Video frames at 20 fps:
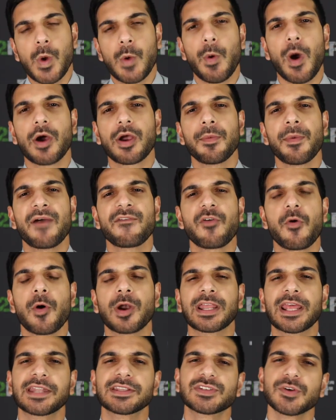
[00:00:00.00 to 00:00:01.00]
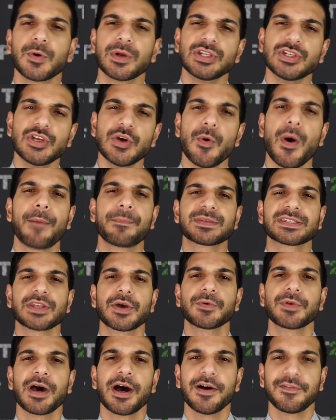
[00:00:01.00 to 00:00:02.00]
We welcome everyone into a new
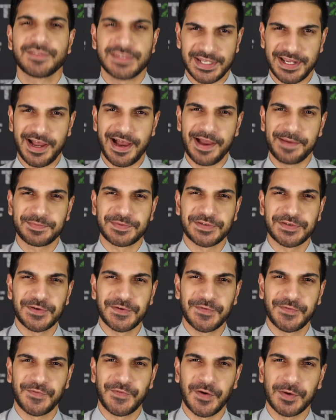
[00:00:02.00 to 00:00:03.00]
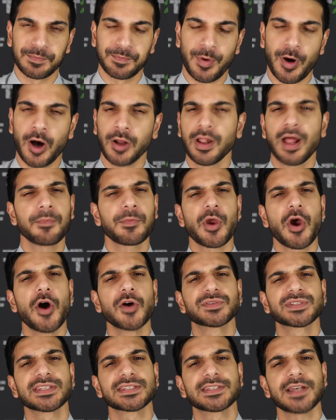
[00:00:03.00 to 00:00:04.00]
episode of Time to Football. I'm your
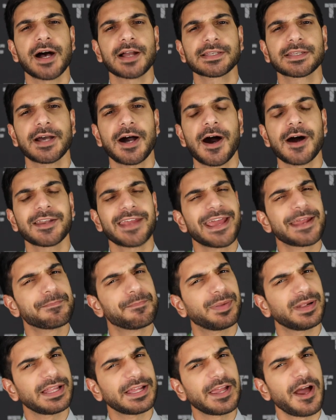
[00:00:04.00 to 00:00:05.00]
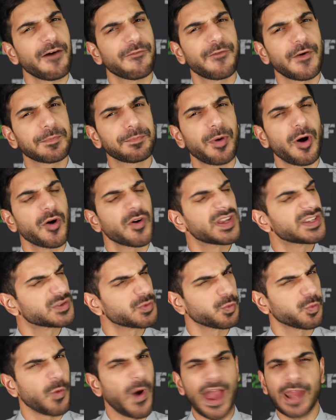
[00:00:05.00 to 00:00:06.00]
host, Hassan Khan, and playoff football is
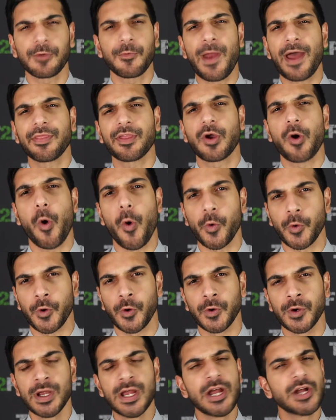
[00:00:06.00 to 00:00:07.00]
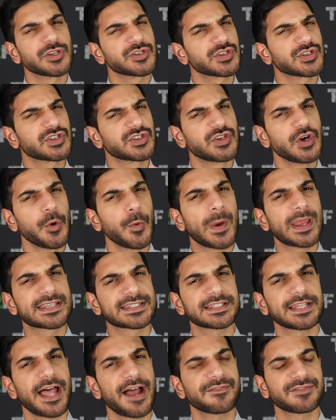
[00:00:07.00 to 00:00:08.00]
right around the corner. Just two
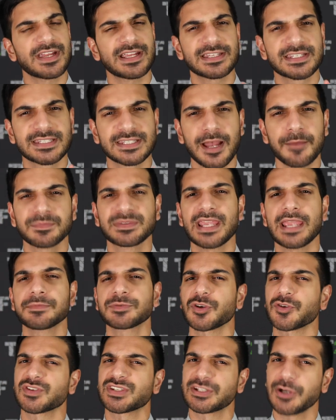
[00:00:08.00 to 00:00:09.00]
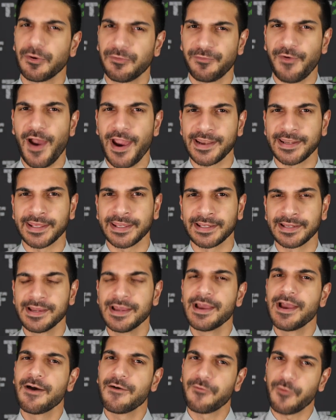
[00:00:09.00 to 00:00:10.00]
weeks left, and some teams are still fighting
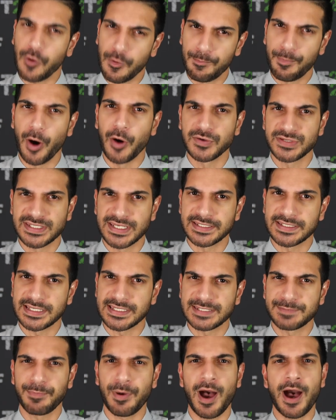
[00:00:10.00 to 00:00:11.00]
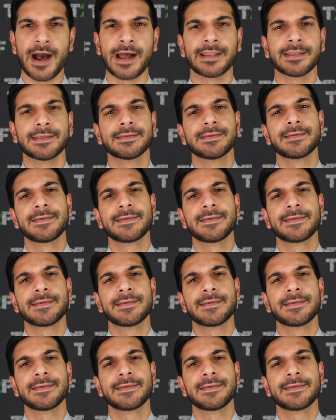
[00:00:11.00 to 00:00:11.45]
for a postseason spot.